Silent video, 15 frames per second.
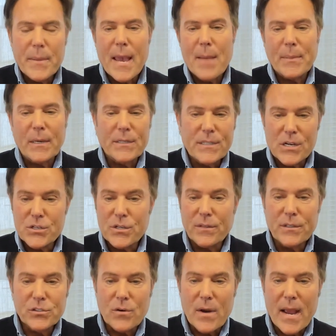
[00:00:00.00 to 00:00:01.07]
be happy to touch
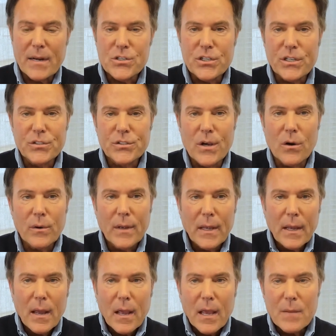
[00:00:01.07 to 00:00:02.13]
on the strategy. So,
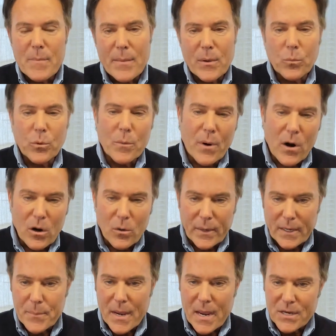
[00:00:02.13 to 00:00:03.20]
and maybe we're
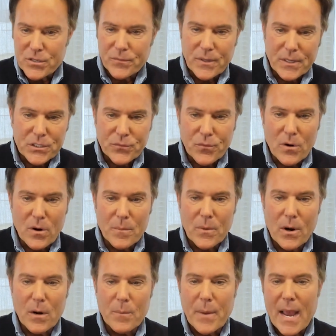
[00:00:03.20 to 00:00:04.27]
borrowing a page of this
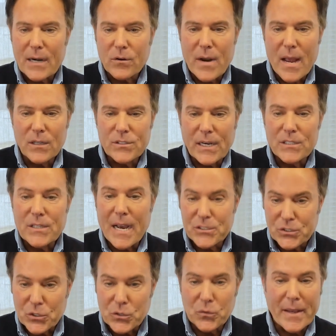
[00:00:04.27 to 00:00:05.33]
from our backgrounds. I, I
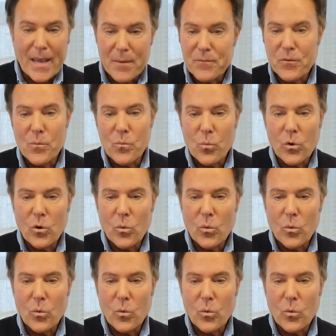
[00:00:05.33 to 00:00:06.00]
certainly am from